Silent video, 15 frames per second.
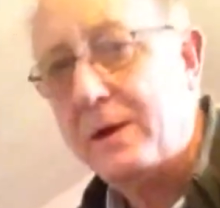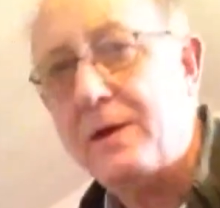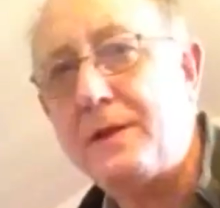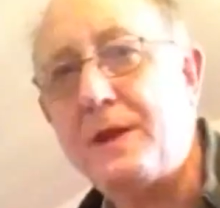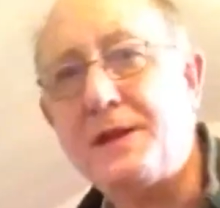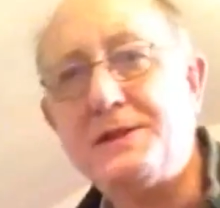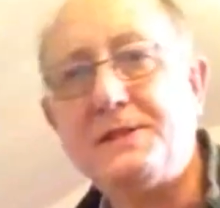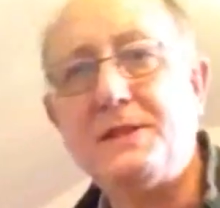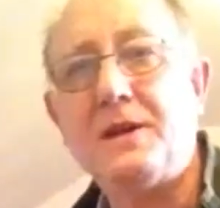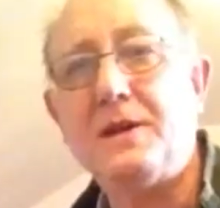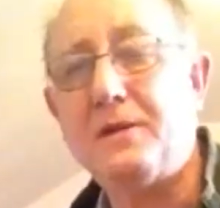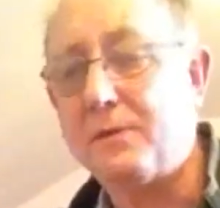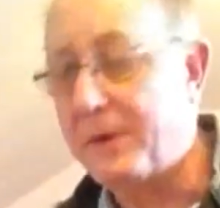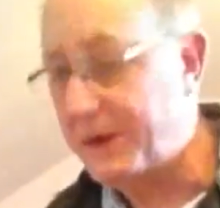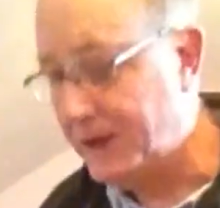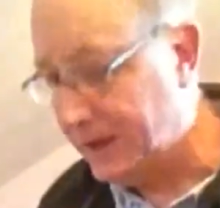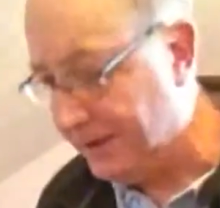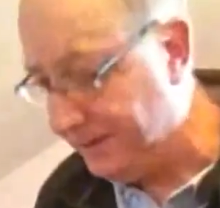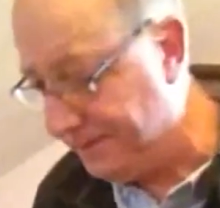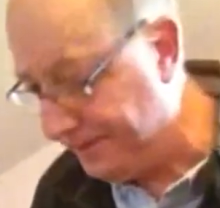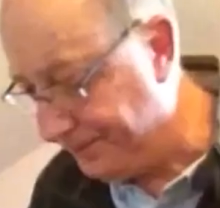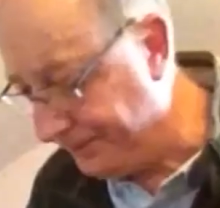and that's the other one
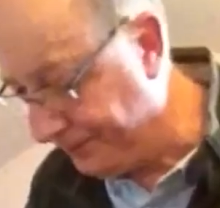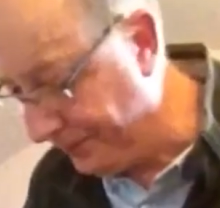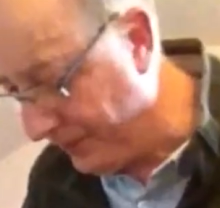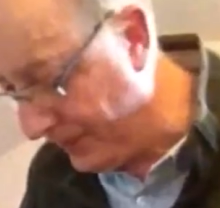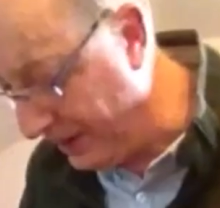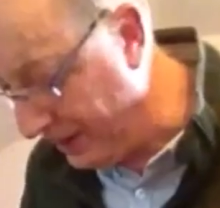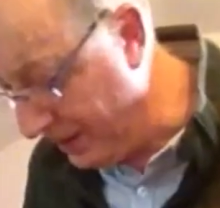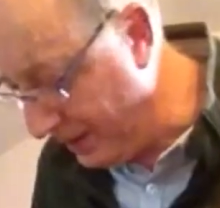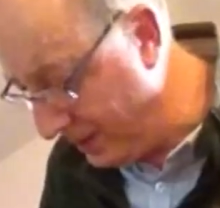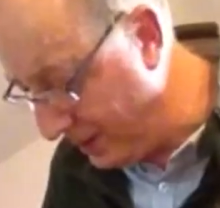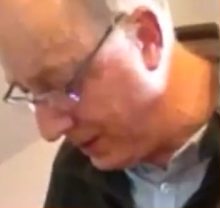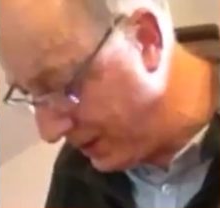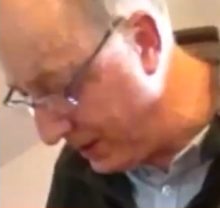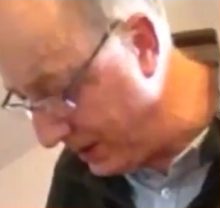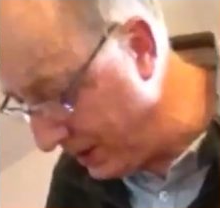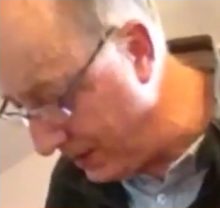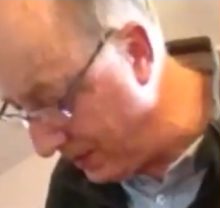in. And